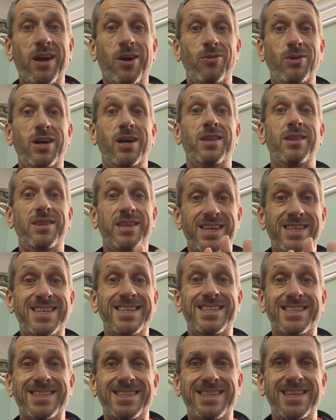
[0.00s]
Look, this
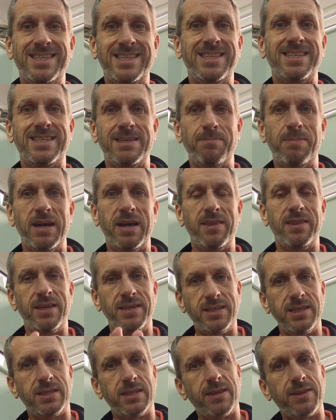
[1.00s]
is the bit.
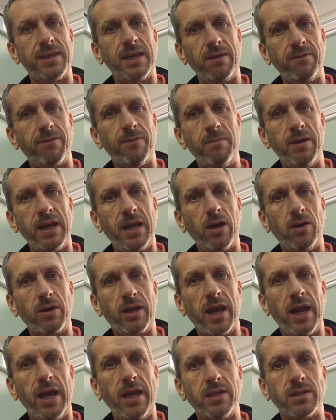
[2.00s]
This is the thing for me,
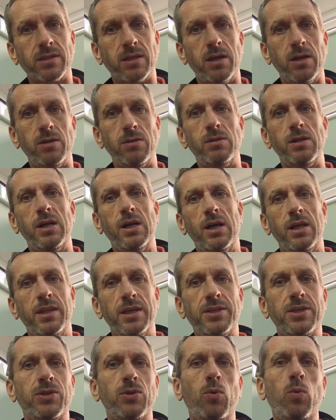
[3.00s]
okay? So
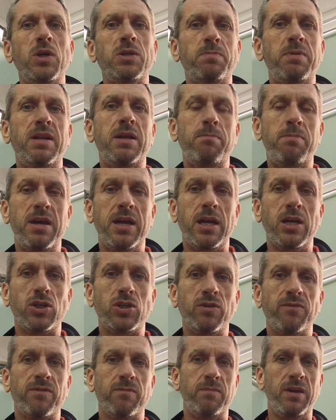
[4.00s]
this has always been a big
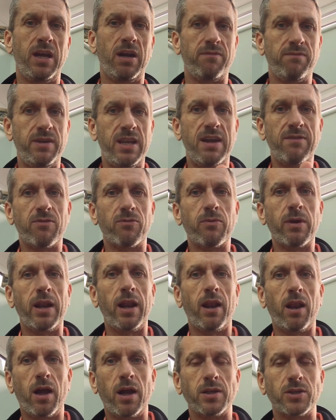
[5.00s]
issue for me. I've never really
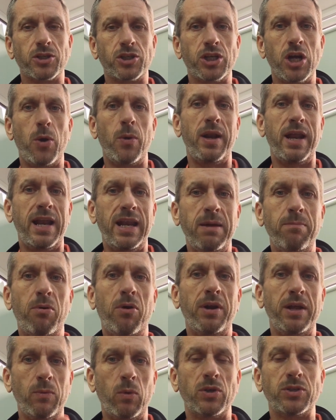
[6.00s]
liked showing
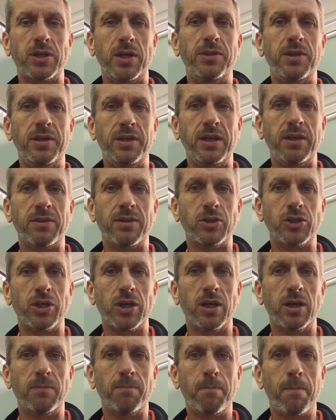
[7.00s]
anybody what's underneath the shirt.